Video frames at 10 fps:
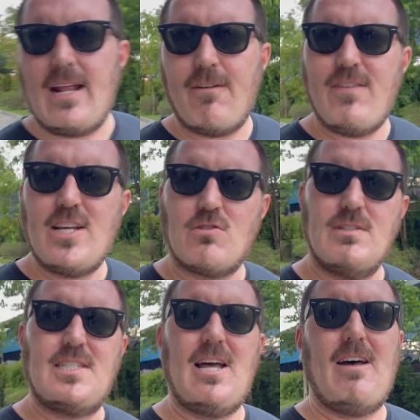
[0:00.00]
The Federal
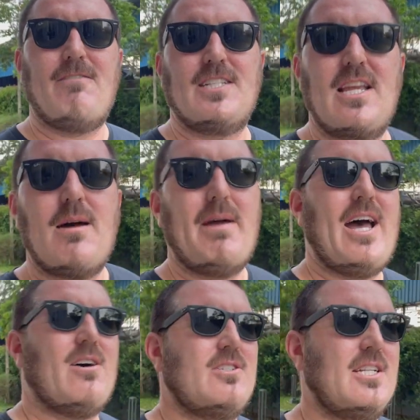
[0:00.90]
Reserve has come
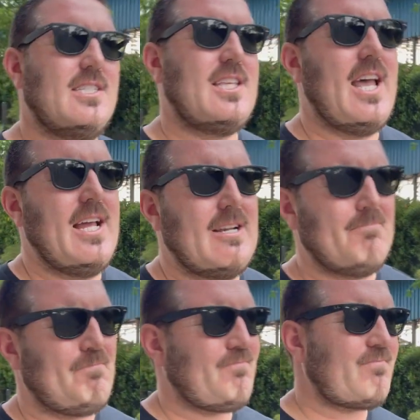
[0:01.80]
out and said
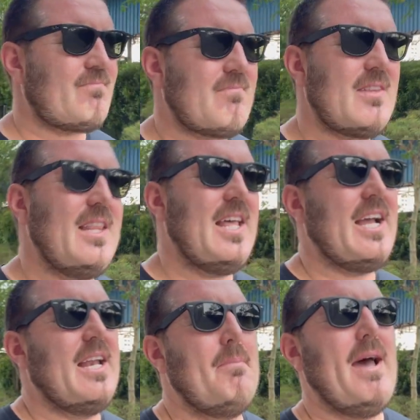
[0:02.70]
they're
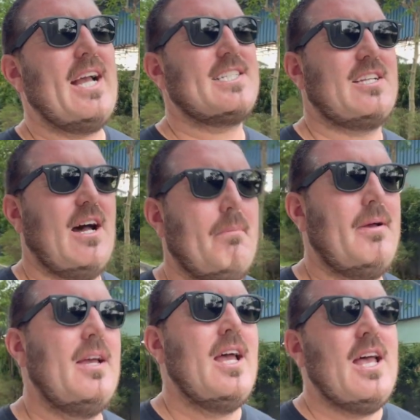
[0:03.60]
going to backstop
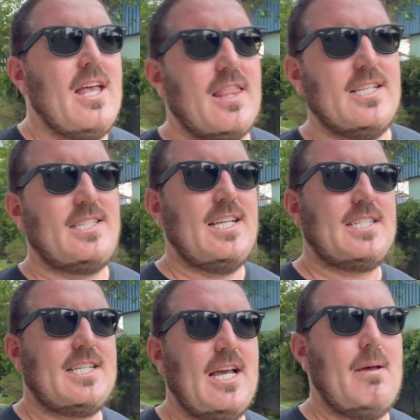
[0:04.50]
the
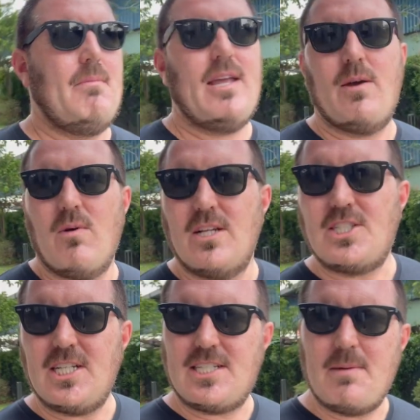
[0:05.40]
system. It was
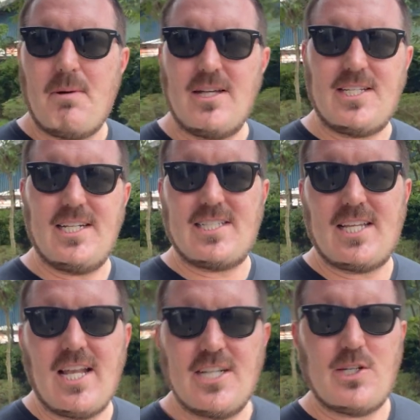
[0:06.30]
just
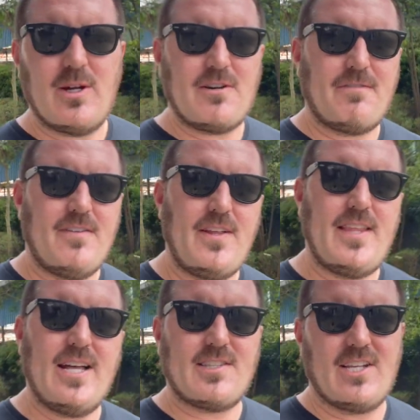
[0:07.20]
deposits under
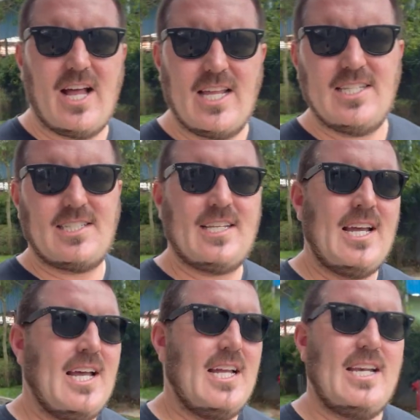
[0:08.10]
$250,000.
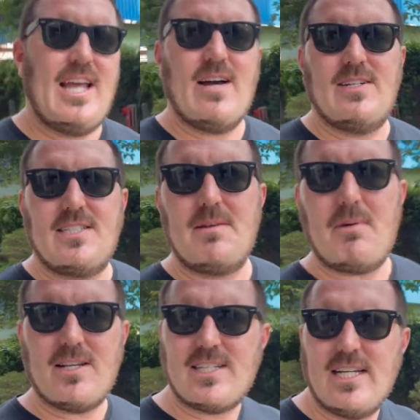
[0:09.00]
Now it's
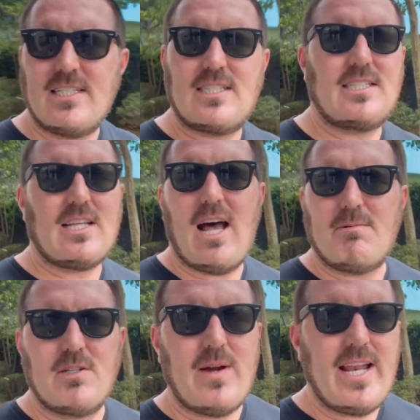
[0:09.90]
deposits up
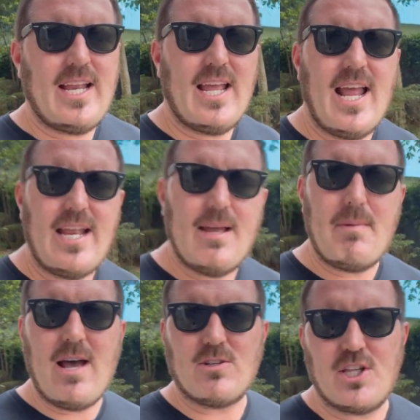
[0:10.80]
to any
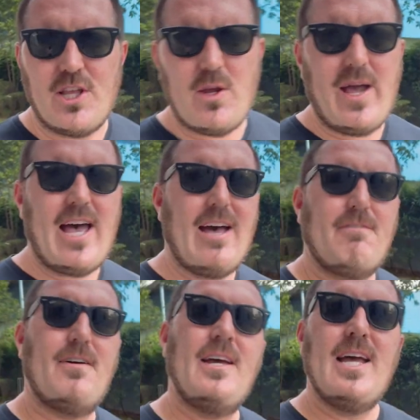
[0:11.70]
amount that you
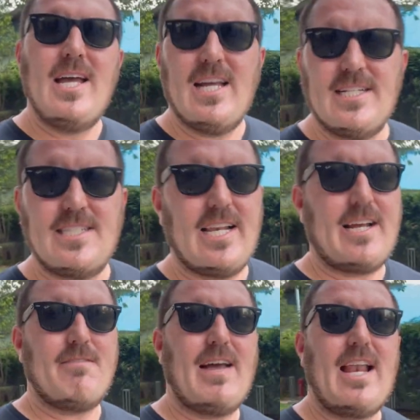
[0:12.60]
have. It's
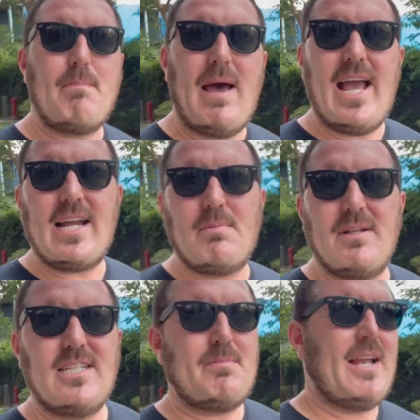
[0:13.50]
Silicon Valley Bank, but
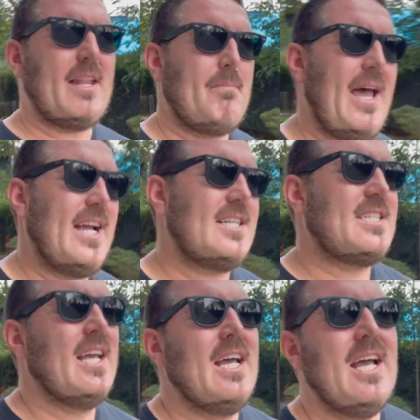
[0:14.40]
there's been other
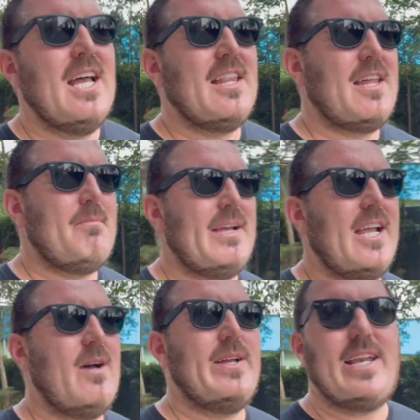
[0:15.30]
banks that have been
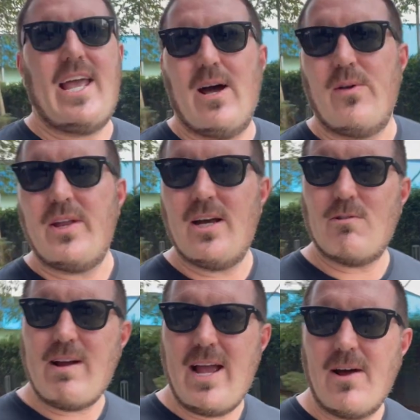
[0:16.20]
going down
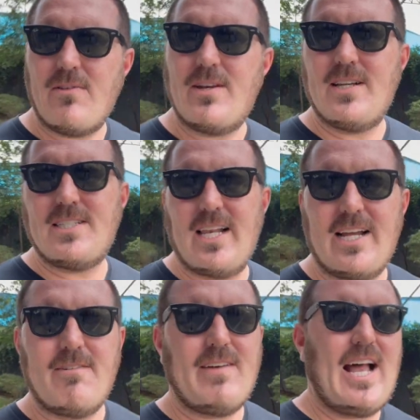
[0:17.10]
around
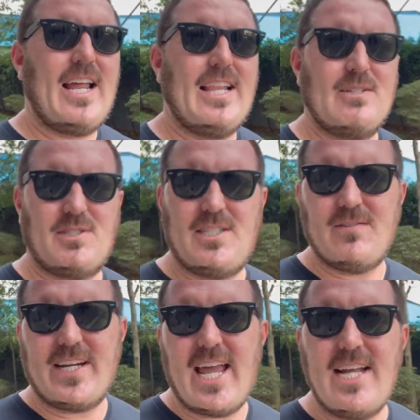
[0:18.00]
Silicon Valley. There was
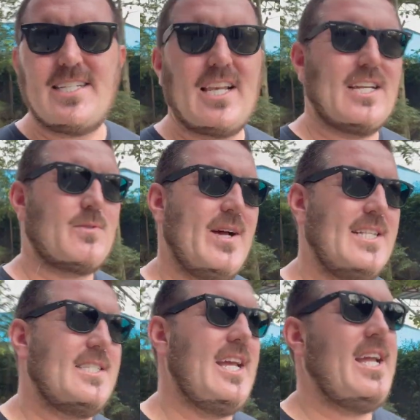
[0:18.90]
Silvergate last
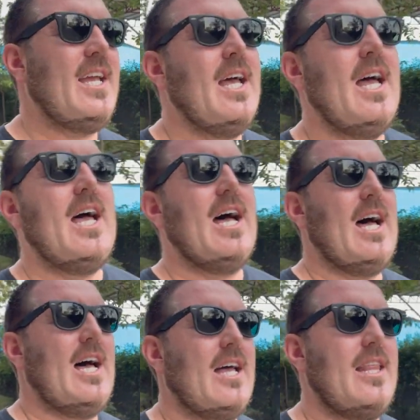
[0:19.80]
Wednesday.
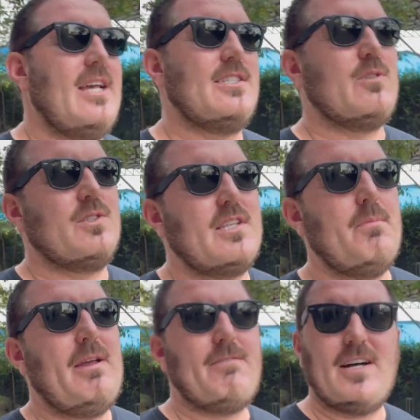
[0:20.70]
There's also
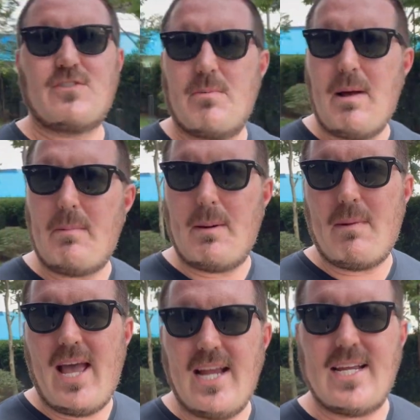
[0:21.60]
been First Republic
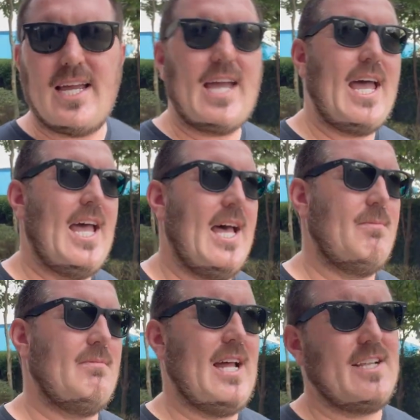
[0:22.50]
Bank
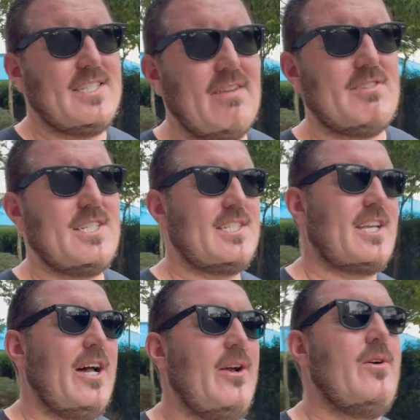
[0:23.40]
out of San
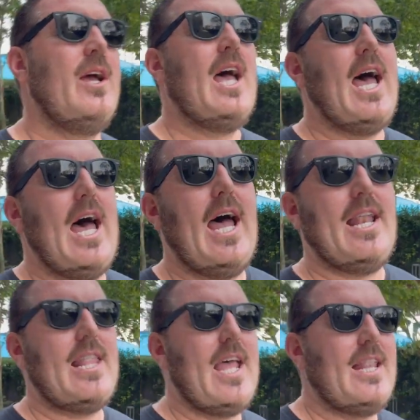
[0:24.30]
Francisco.
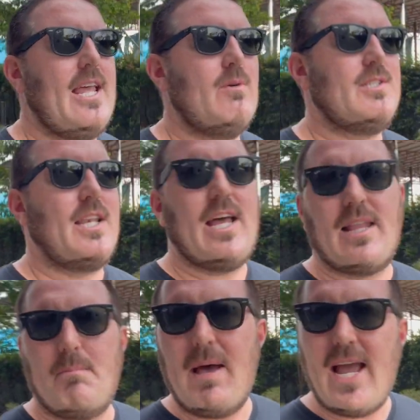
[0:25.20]
And then there was
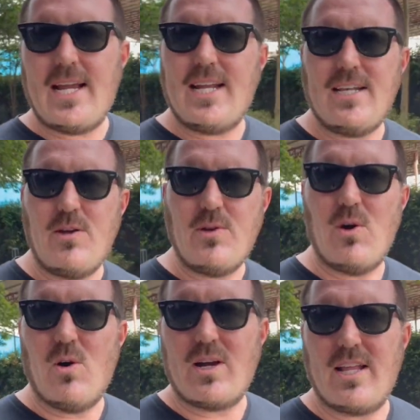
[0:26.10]
another bank in New
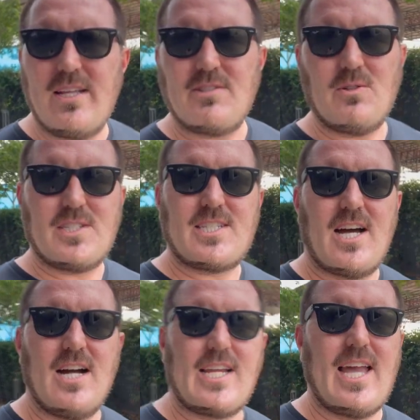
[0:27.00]
York. I think it's called
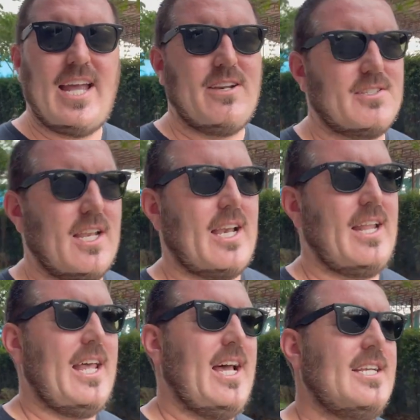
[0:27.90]
Stargate or something like
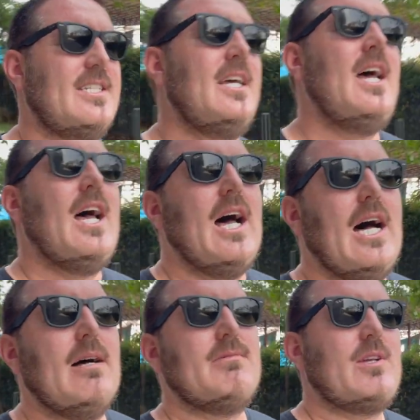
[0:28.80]
that.
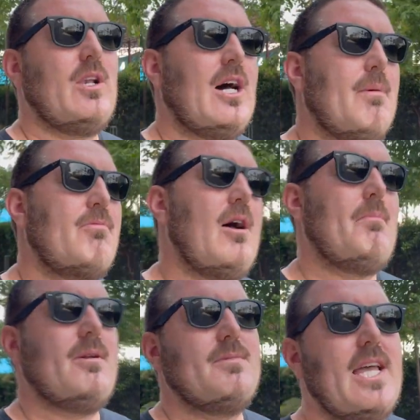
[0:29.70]
So a lot of
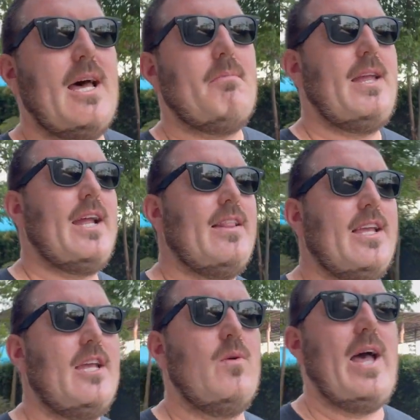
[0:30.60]
problems happening in the
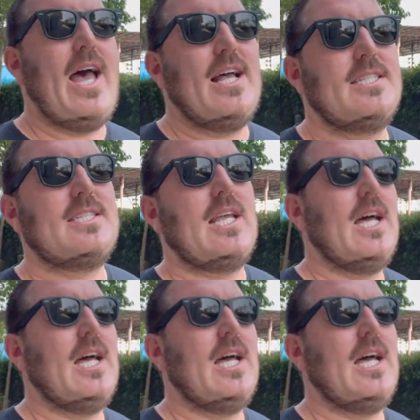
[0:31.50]
US.